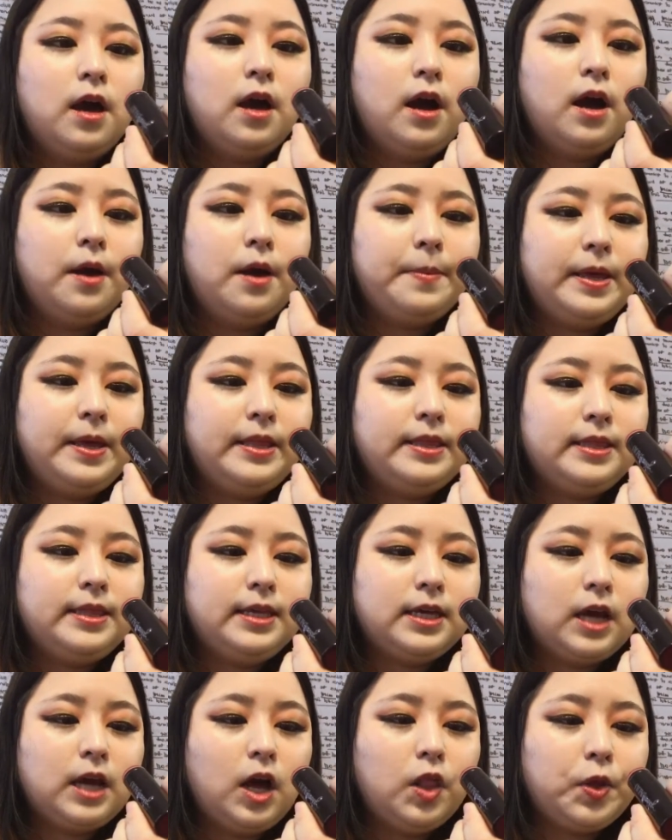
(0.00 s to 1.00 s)
in the
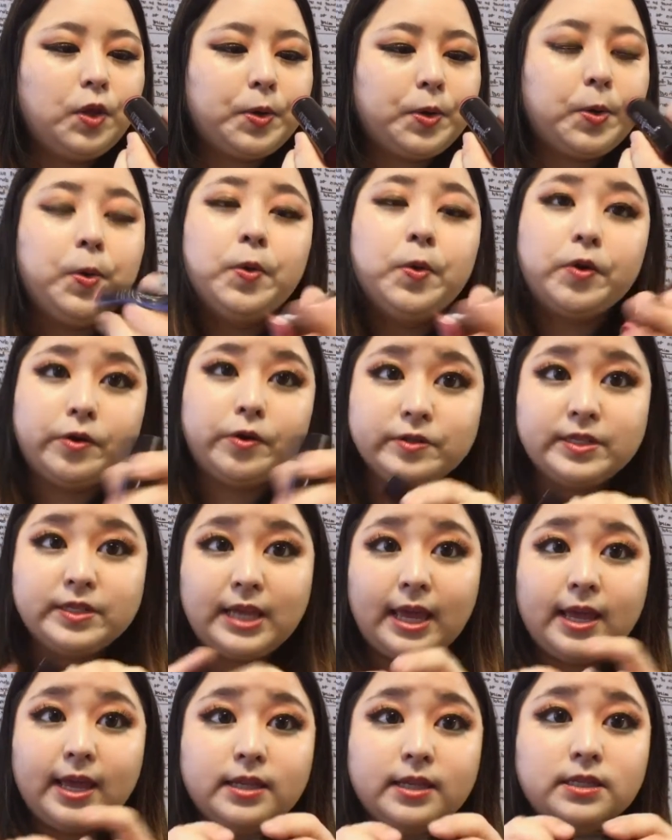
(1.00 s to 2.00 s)
color Coral
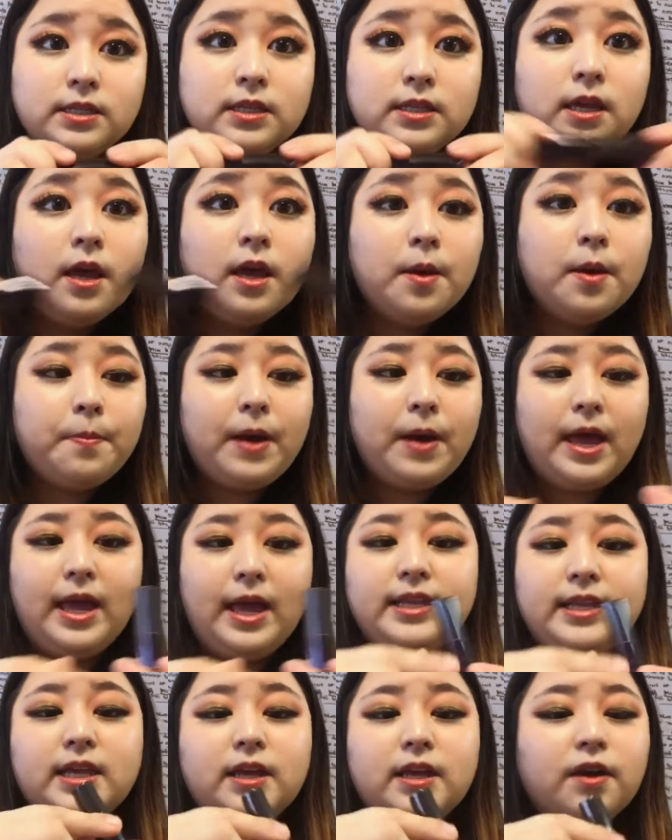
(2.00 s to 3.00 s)
Sands, but
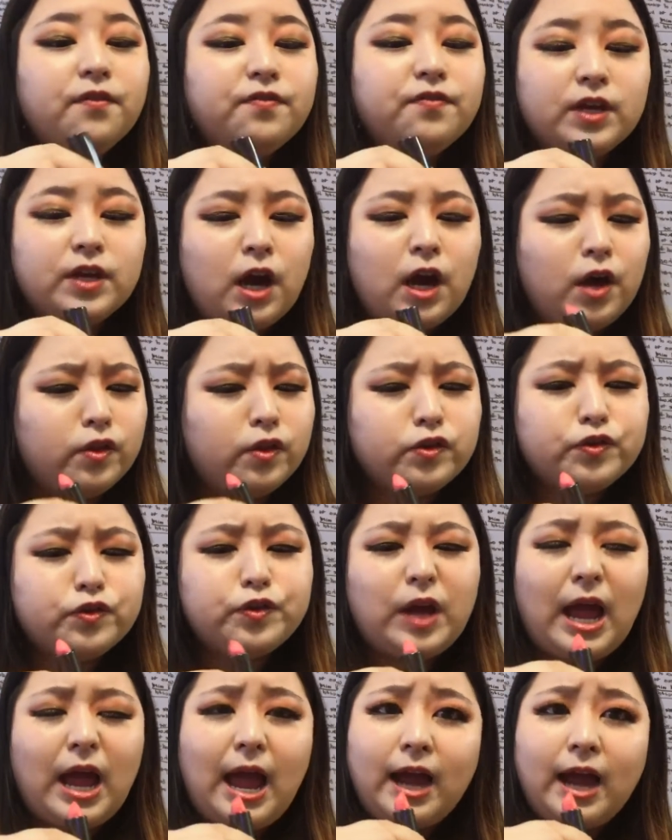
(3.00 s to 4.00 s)
any of the colors
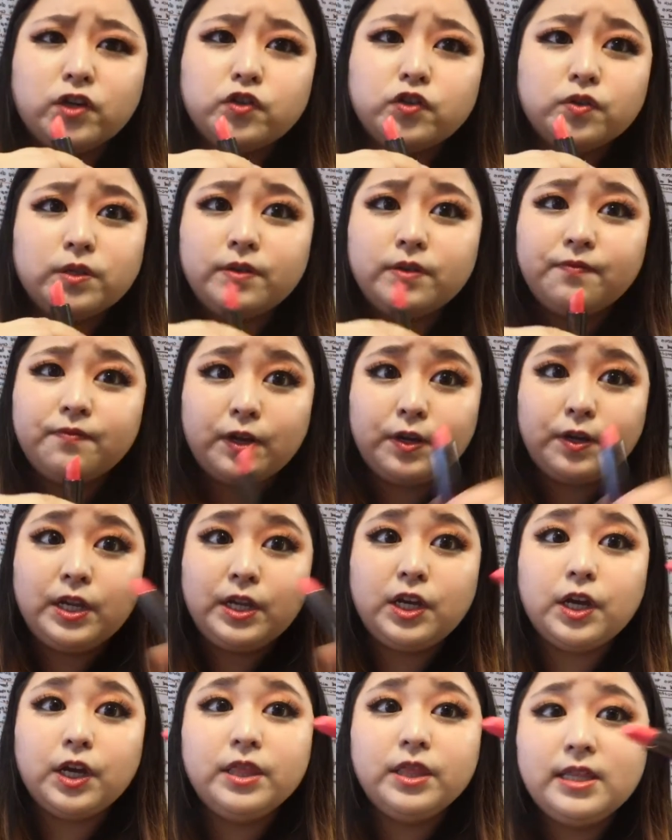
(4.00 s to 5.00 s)
are actually very
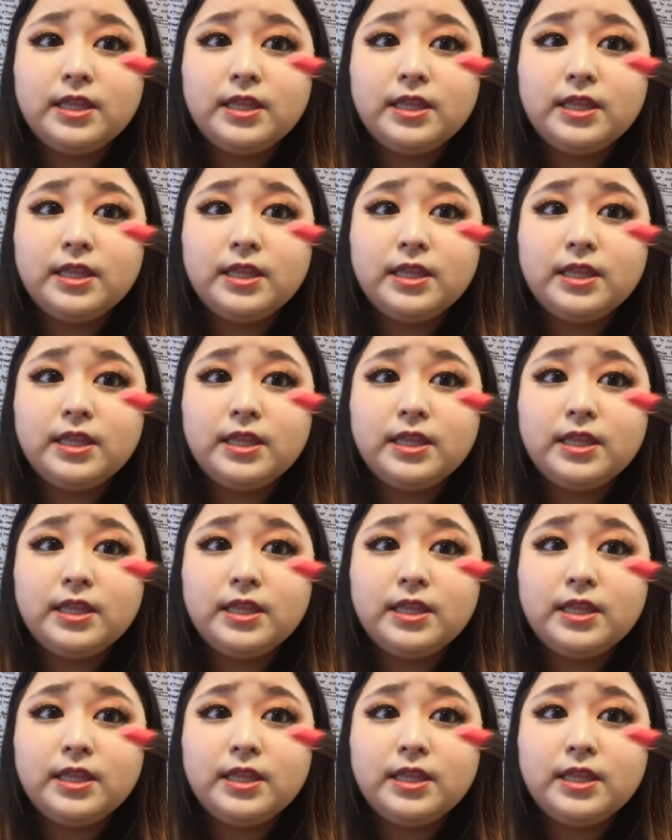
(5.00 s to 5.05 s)
good.